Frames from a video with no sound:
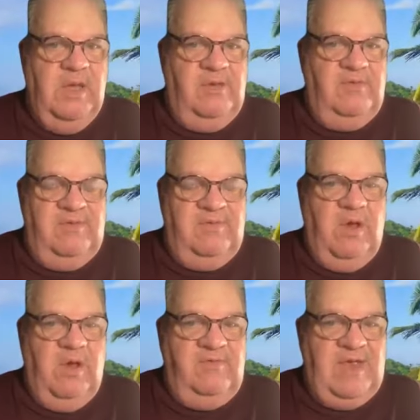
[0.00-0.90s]
that's
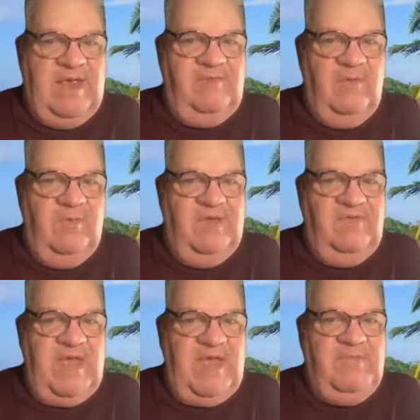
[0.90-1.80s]
why Satan's
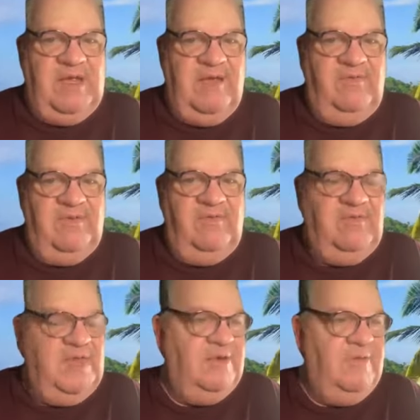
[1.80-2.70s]
always tempting us to
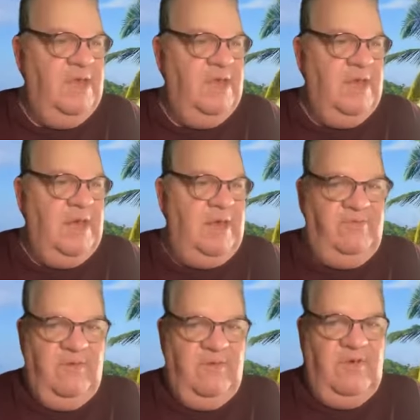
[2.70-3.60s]
sin.
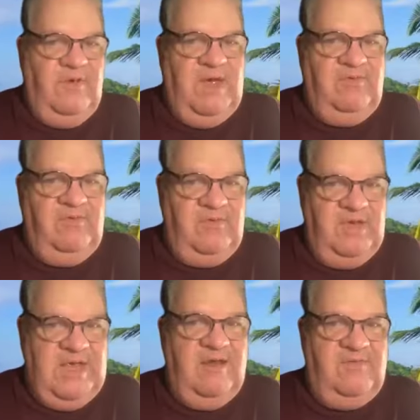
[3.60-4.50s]
It's not so much to
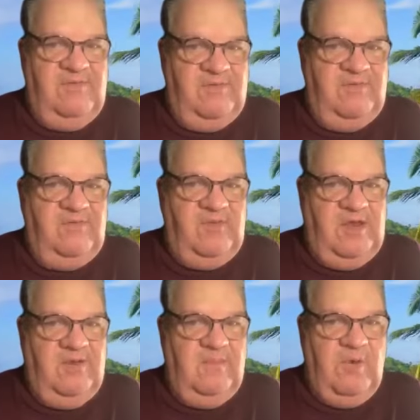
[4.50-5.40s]
get us to
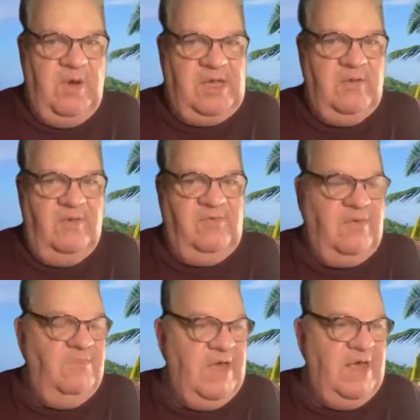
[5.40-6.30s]
sin, to break God's
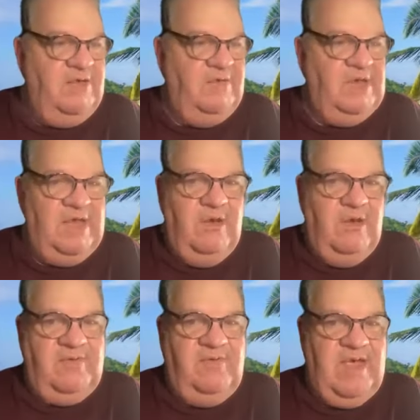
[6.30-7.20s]
command. He
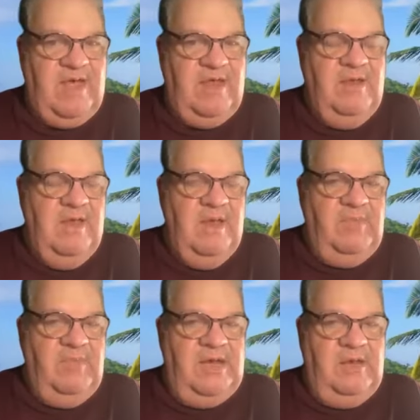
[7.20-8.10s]
likes that,
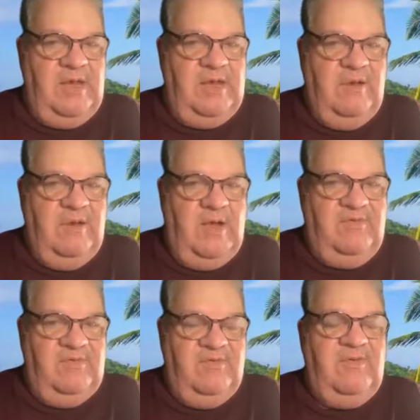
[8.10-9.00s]
but he
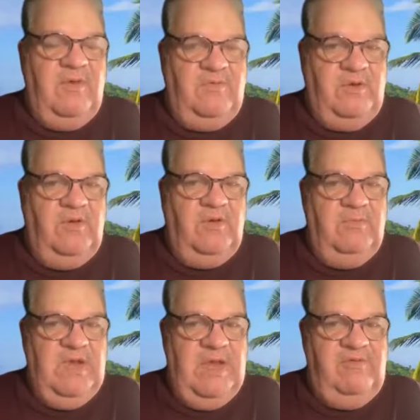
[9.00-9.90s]
likes the
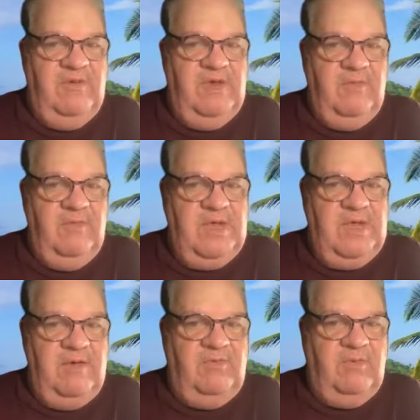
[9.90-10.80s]
self-condemnation that we
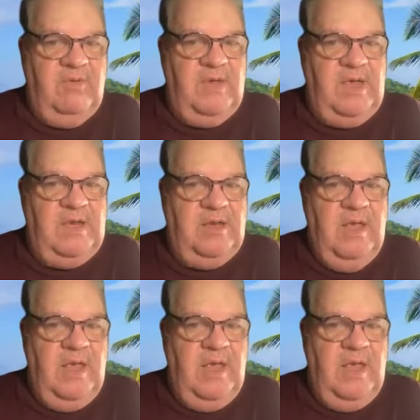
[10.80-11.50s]
go through. And,